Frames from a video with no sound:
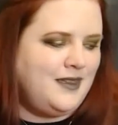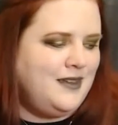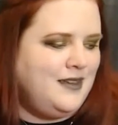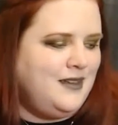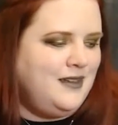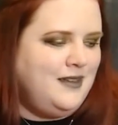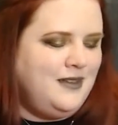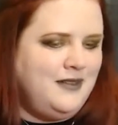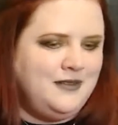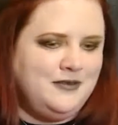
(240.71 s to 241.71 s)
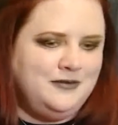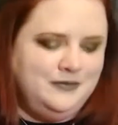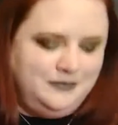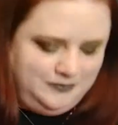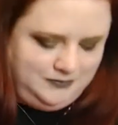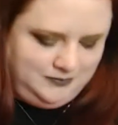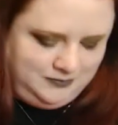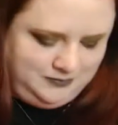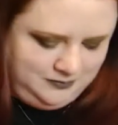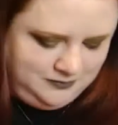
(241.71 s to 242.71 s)

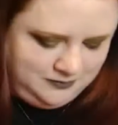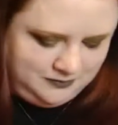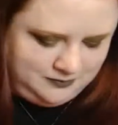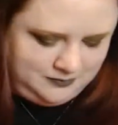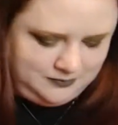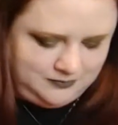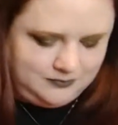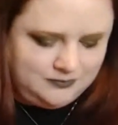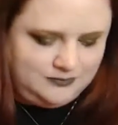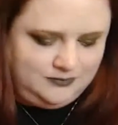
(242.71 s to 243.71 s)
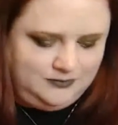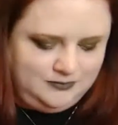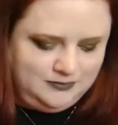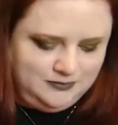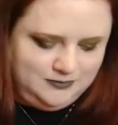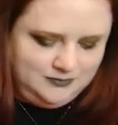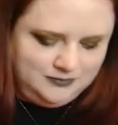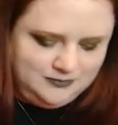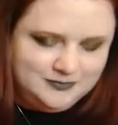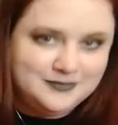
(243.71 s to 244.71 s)
(silent)